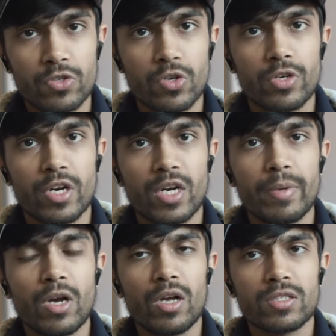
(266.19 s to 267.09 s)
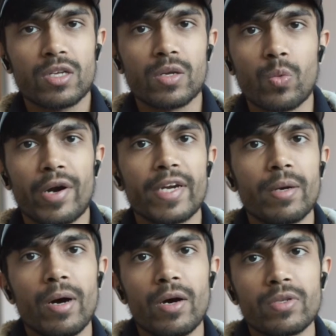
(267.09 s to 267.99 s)
so you're going to be constantly worried
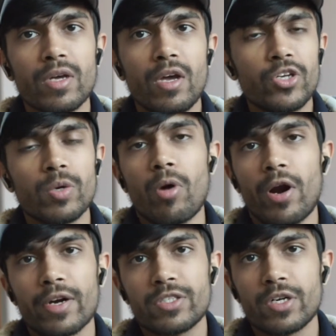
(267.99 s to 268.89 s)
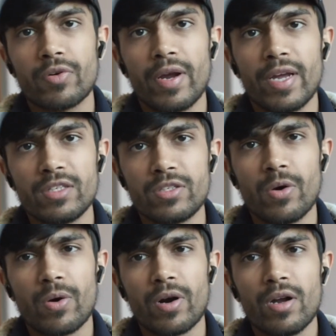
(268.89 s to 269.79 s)
about your marks, your grades,
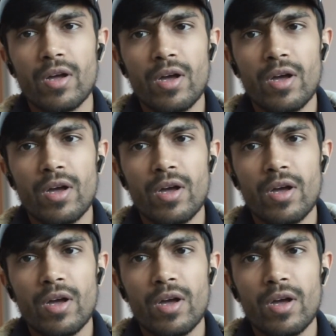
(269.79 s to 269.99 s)
your